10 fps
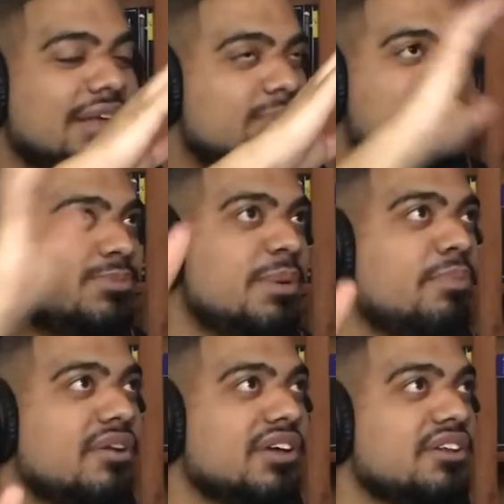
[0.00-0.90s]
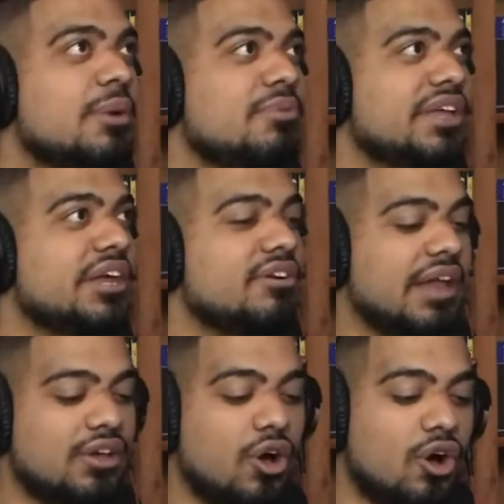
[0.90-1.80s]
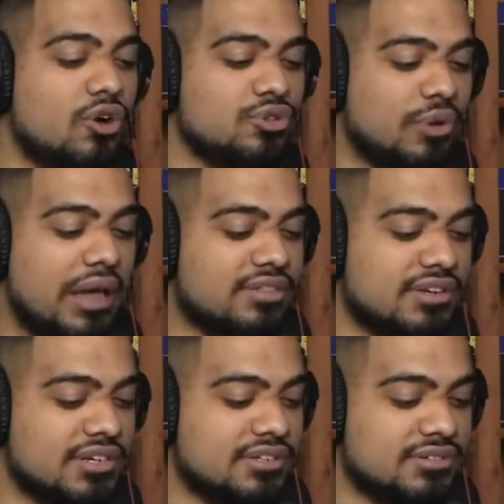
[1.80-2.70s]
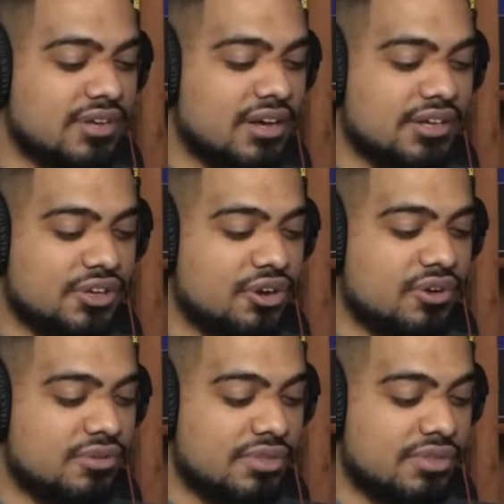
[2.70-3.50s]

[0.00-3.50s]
I'm just spitballing a number here. Like, oh, throughout the you know,